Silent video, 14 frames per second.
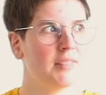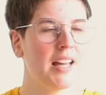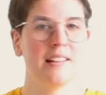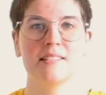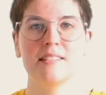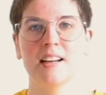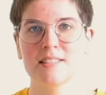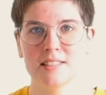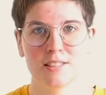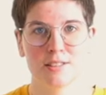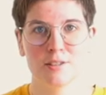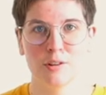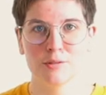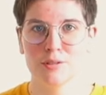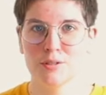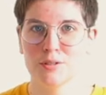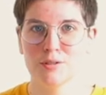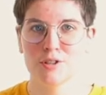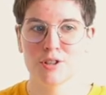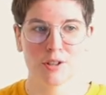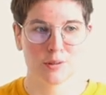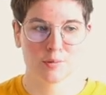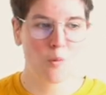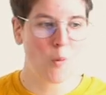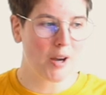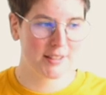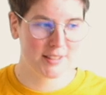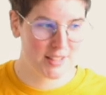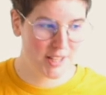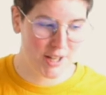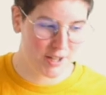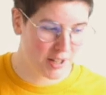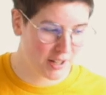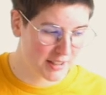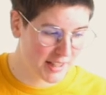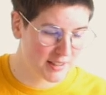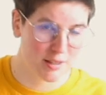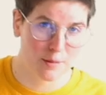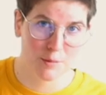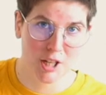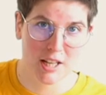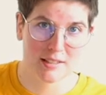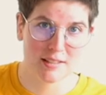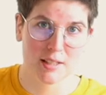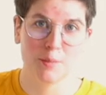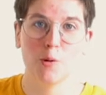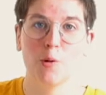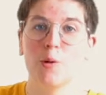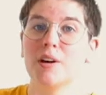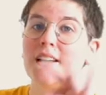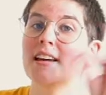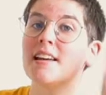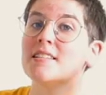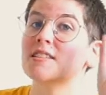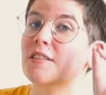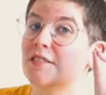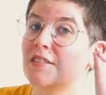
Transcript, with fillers: and that's not just white t-shirt and some jeans anymore, it's a